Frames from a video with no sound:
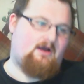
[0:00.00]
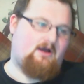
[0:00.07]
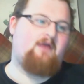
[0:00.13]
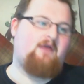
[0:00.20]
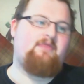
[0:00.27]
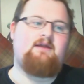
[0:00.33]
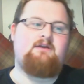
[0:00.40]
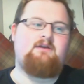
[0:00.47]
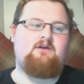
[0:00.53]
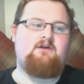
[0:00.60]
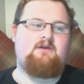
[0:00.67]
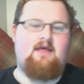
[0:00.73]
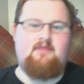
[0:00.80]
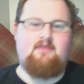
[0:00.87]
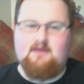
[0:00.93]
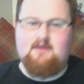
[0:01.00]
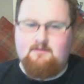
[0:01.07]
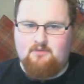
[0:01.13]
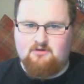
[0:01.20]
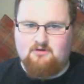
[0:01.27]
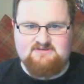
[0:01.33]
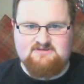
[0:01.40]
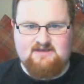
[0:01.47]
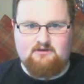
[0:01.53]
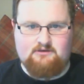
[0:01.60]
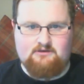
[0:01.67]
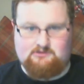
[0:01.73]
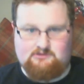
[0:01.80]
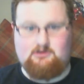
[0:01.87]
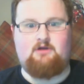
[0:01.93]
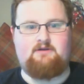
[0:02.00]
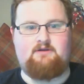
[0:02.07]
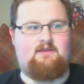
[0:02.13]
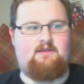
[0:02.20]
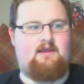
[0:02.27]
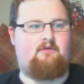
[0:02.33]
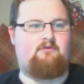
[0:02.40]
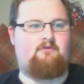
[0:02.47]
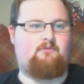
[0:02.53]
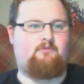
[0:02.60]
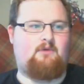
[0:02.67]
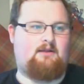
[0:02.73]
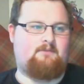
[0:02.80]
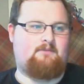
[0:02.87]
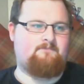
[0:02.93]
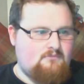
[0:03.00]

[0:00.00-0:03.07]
And then you get the bog standard Lord in there as well.